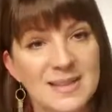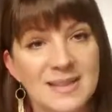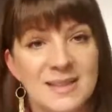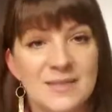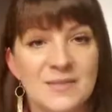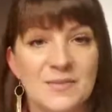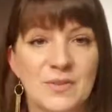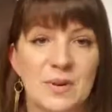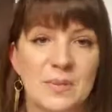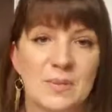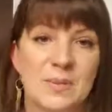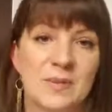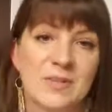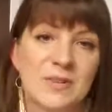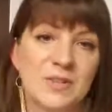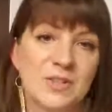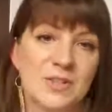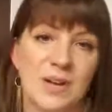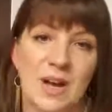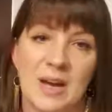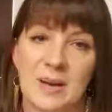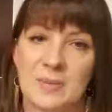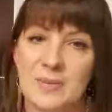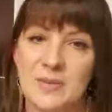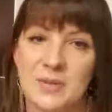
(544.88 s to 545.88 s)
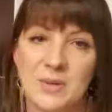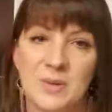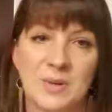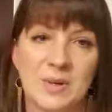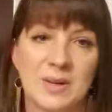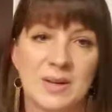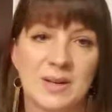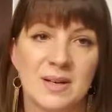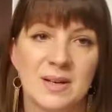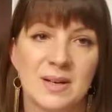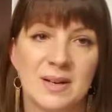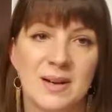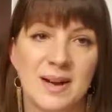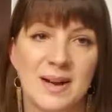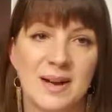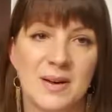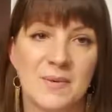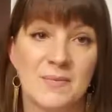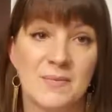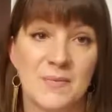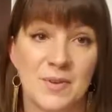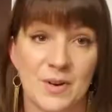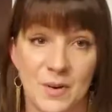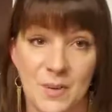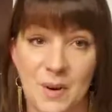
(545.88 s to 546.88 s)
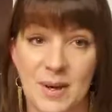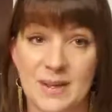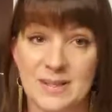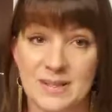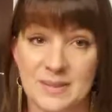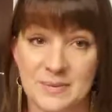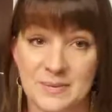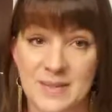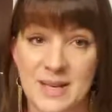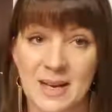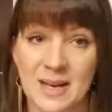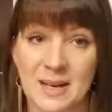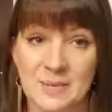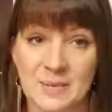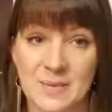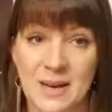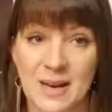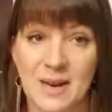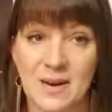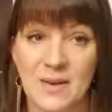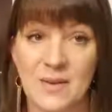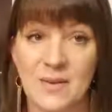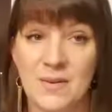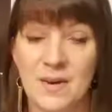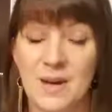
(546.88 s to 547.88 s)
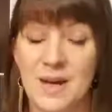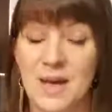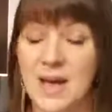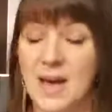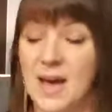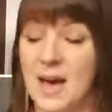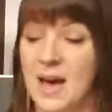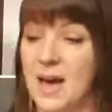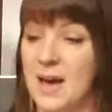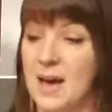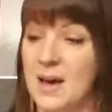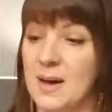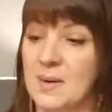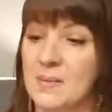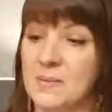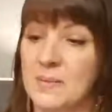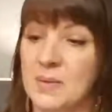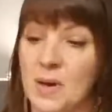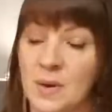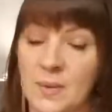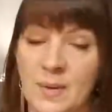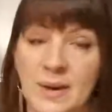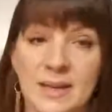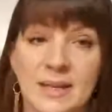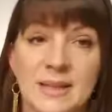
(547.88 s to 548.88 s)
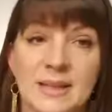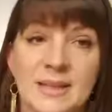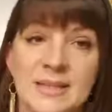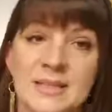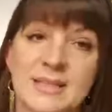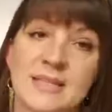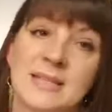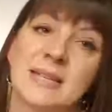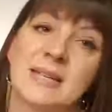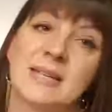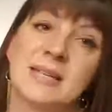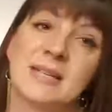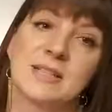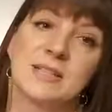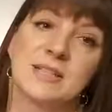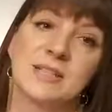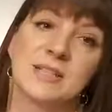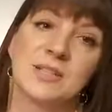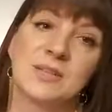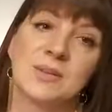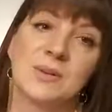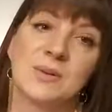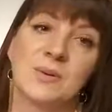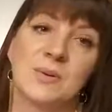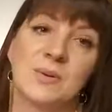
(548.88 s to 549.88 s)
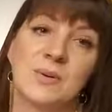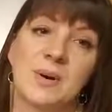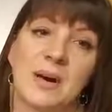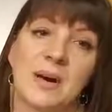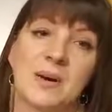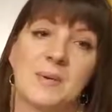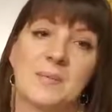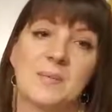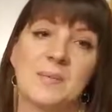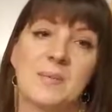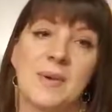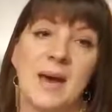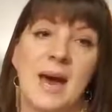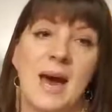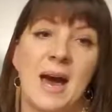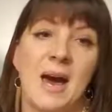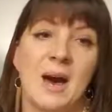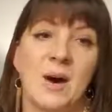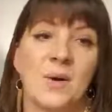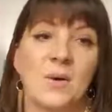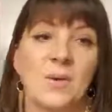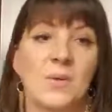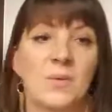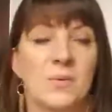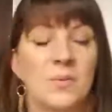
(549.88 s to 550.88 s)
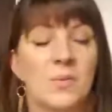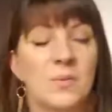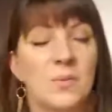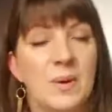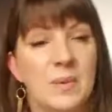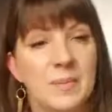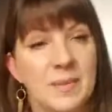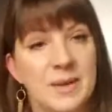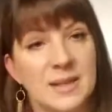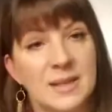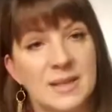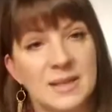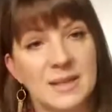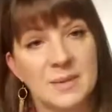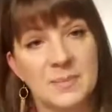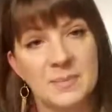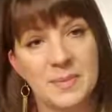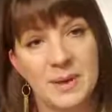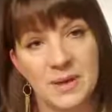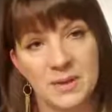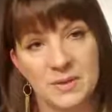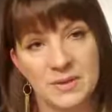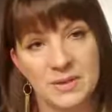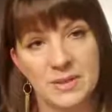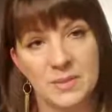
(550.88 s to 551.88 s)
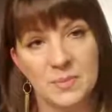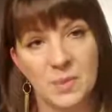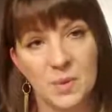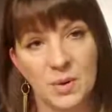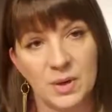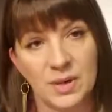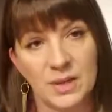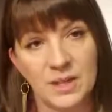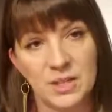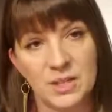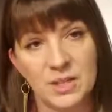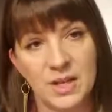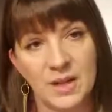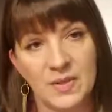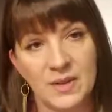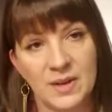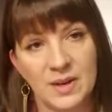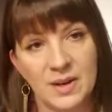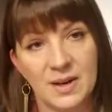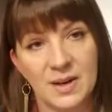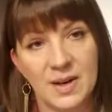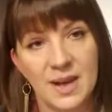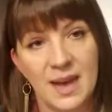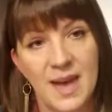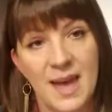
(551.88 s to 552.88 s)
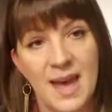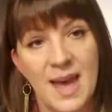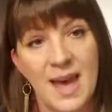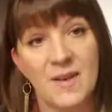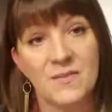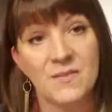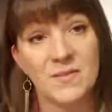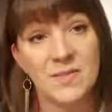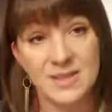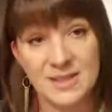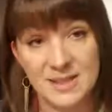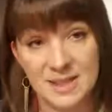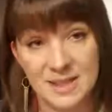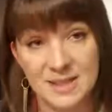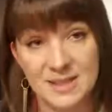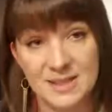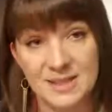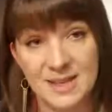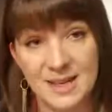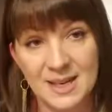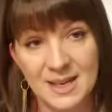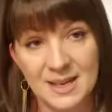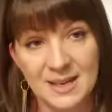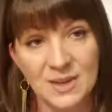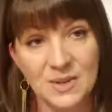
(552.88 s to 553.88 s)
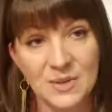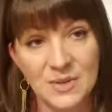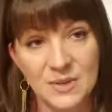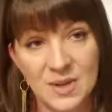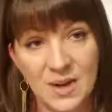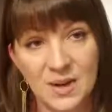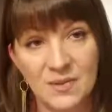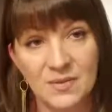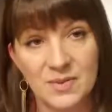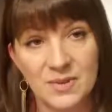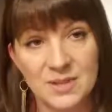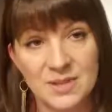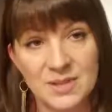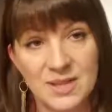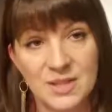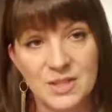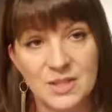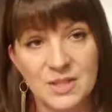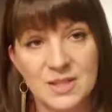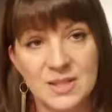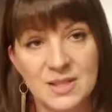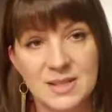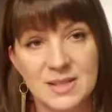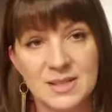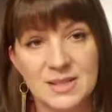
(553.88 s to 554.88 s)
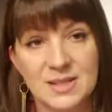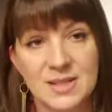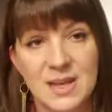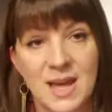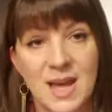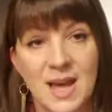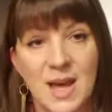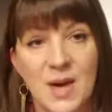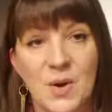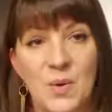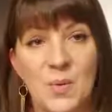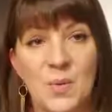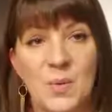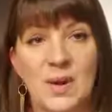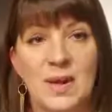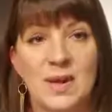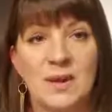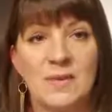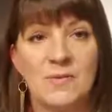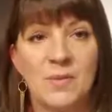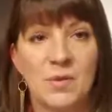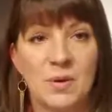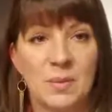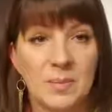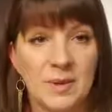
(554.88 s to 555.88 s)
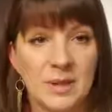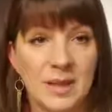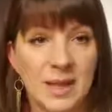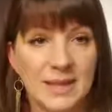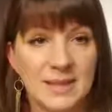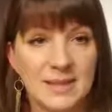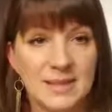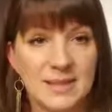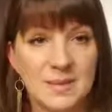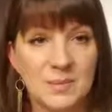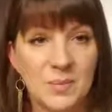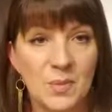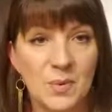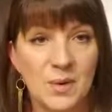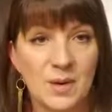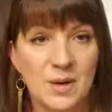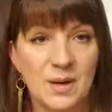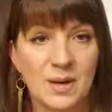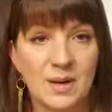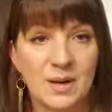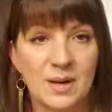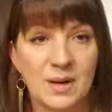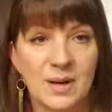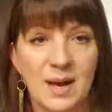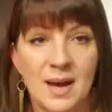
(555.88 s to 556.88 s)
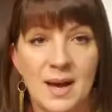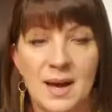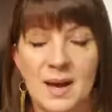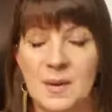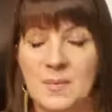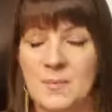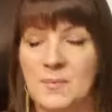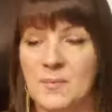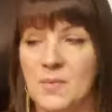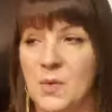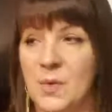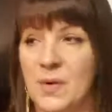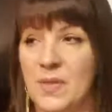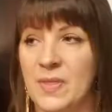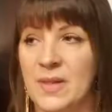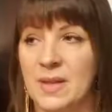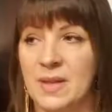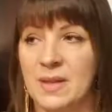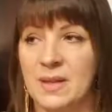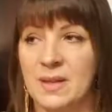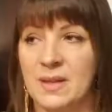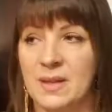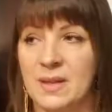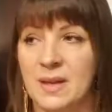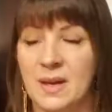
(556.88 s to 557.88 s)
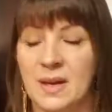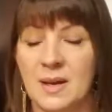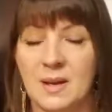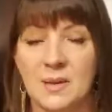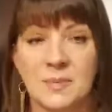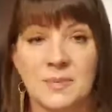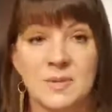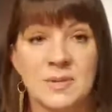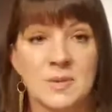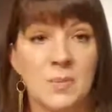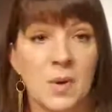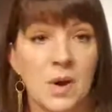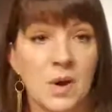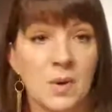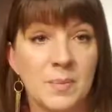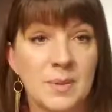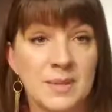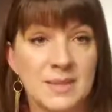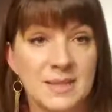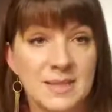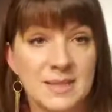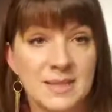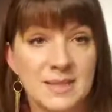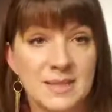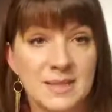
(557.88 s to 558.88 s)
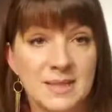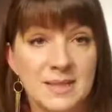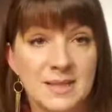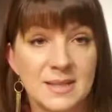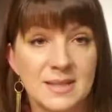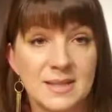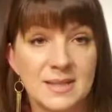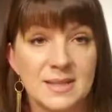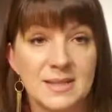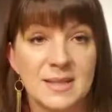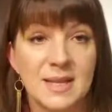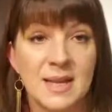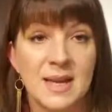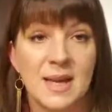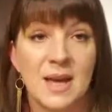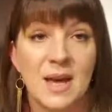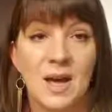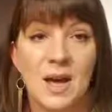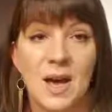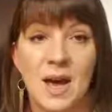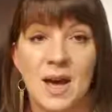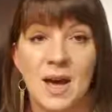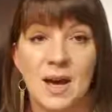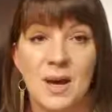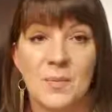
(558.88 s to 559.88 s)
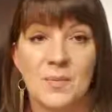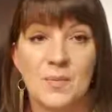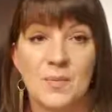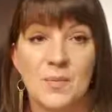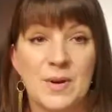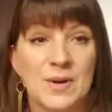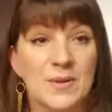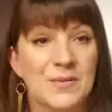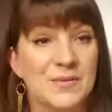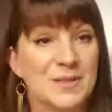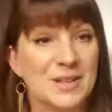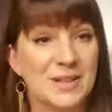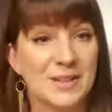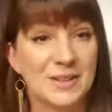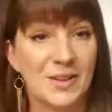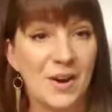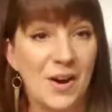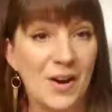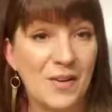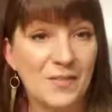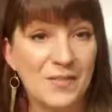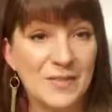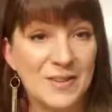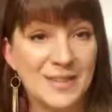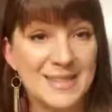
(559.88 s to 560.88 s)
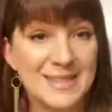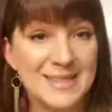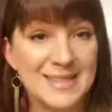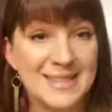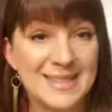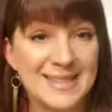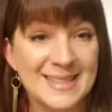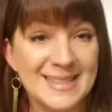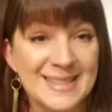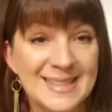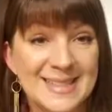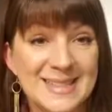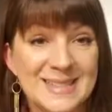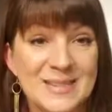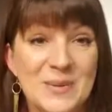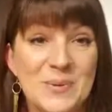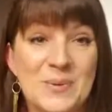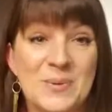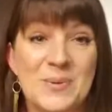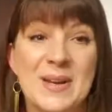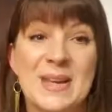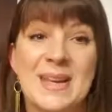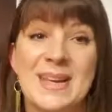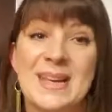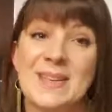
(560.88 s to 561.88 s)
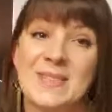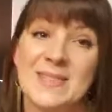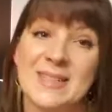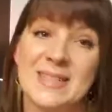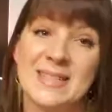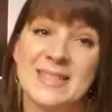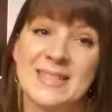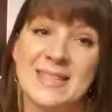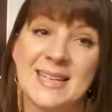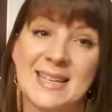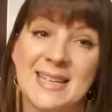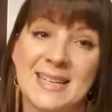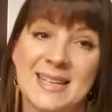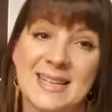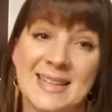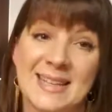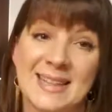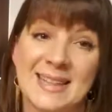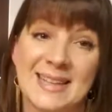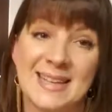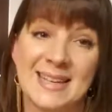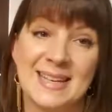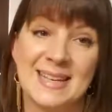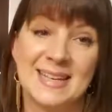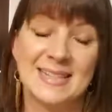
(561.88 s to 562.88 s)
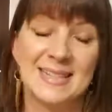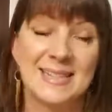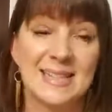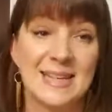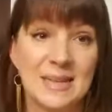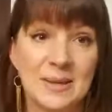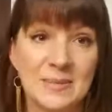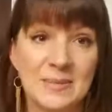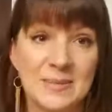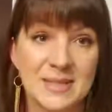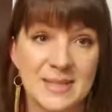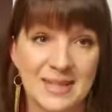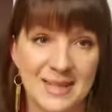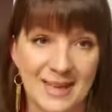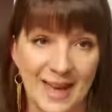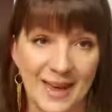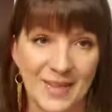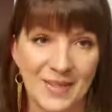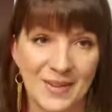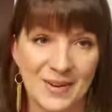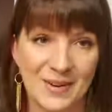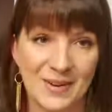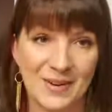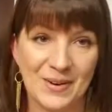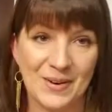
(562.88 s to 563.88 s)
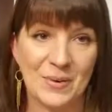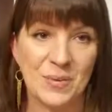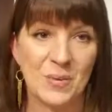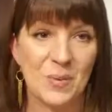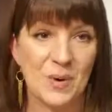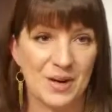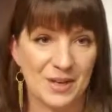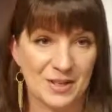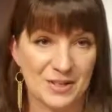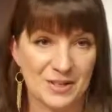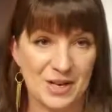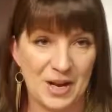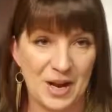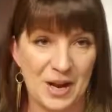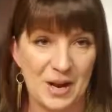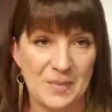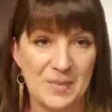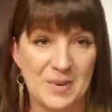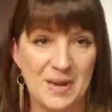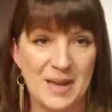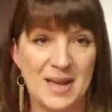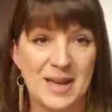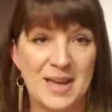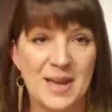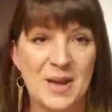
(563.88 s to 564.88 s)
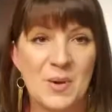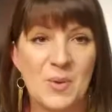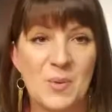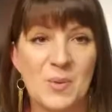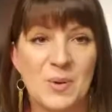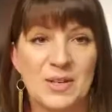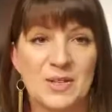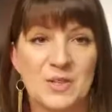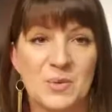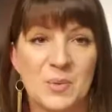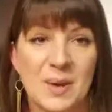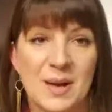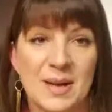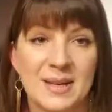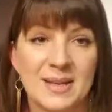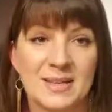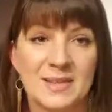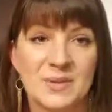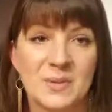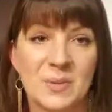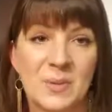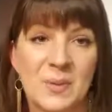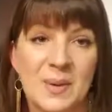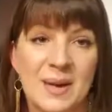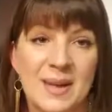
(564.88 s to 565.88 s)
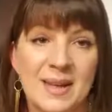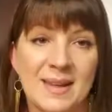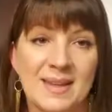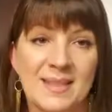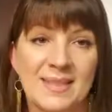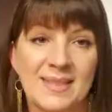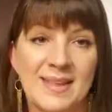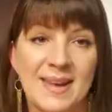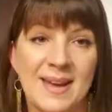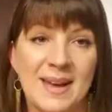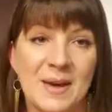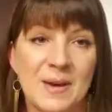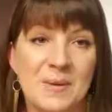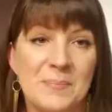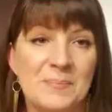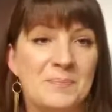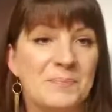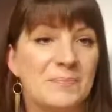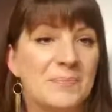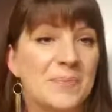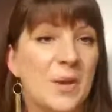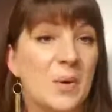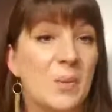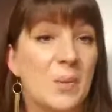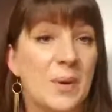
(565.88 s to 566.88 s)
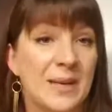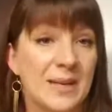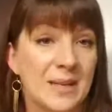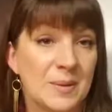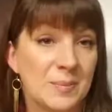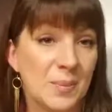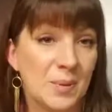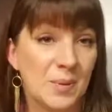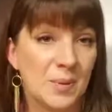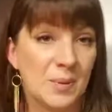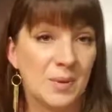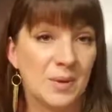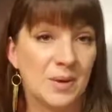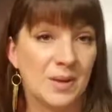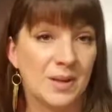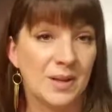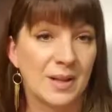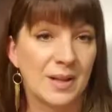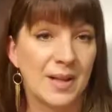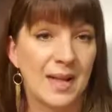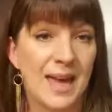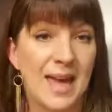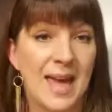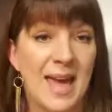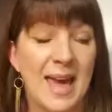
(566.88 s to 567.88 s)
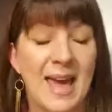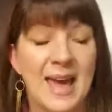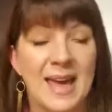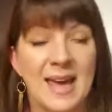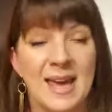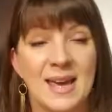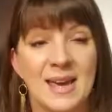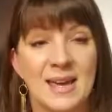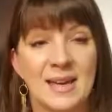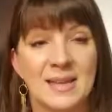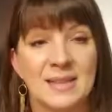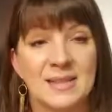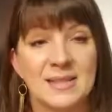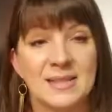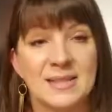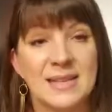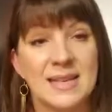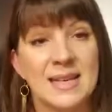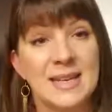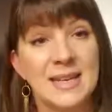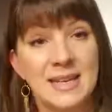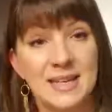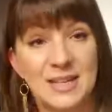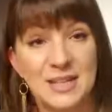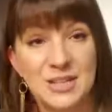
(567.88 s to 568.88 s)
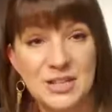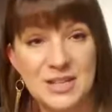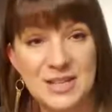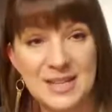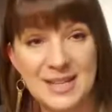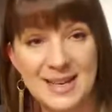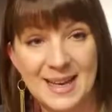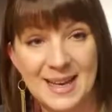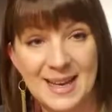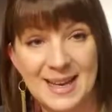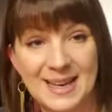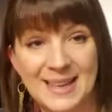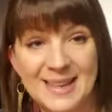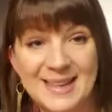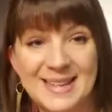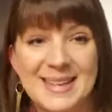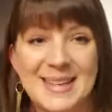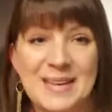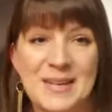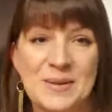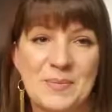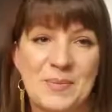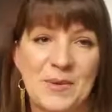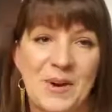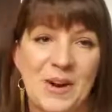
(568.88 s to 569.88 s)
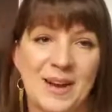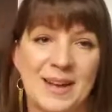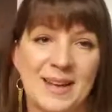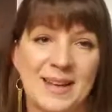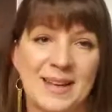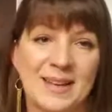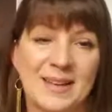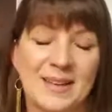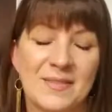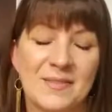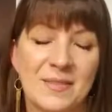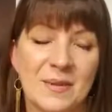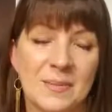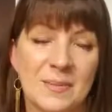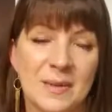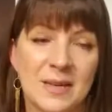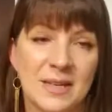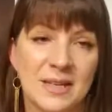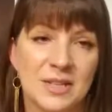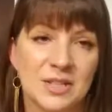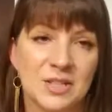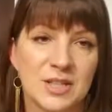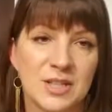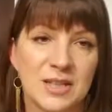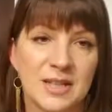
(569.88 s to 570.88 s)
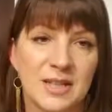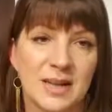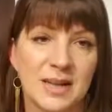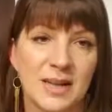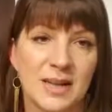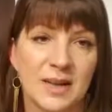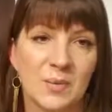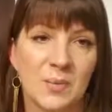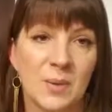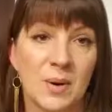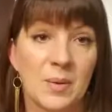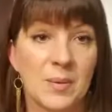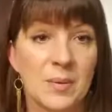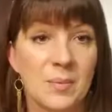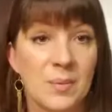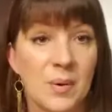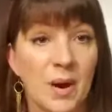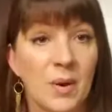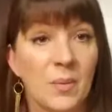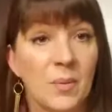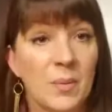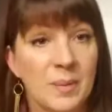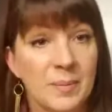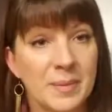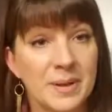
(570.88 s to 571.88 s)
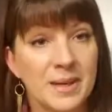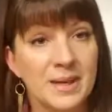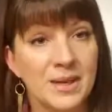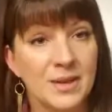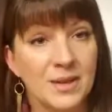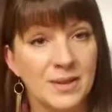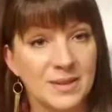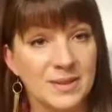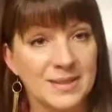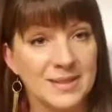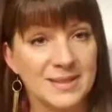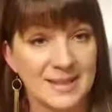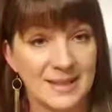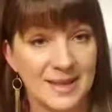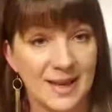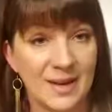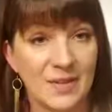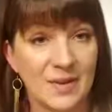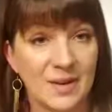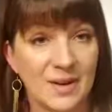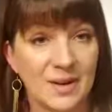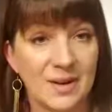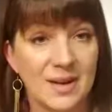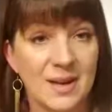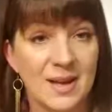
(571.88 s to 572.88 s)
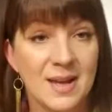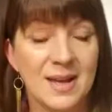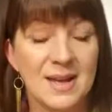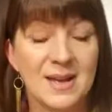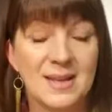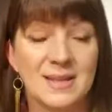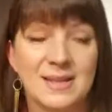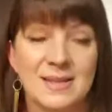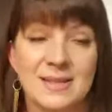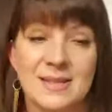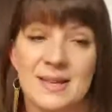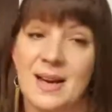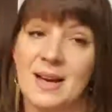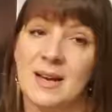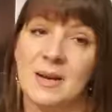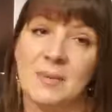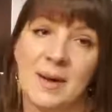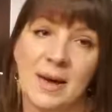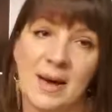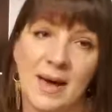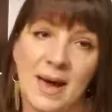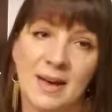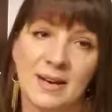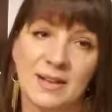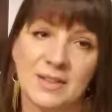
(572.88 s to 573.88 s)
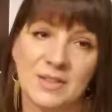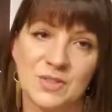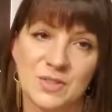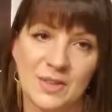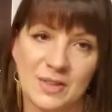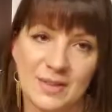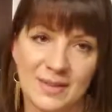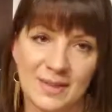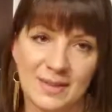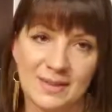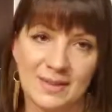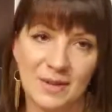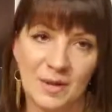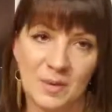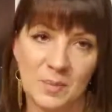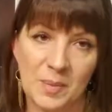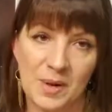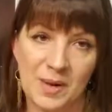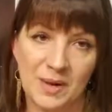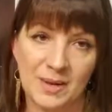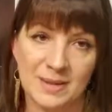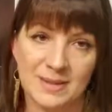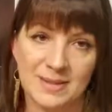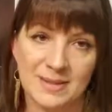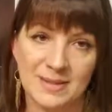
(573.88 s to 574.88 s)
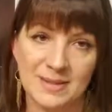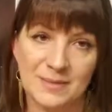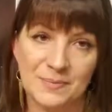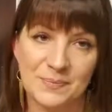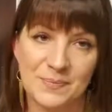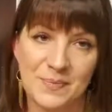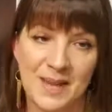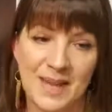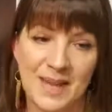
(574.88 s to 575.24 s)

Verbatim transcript: in the form of a tribe tour um, for quite some time now, um, going and listening to um, how women can better support each other and facilitating those conversations, we formalized it more um, within um, small businesses. Um, we've done conferences. We even did the Team Together workshop which was with um, Wendy Poole and Ia Chica, Kim Rada from Ia Chica, where we brought women and girls together to talk about how to strengthen their bonds.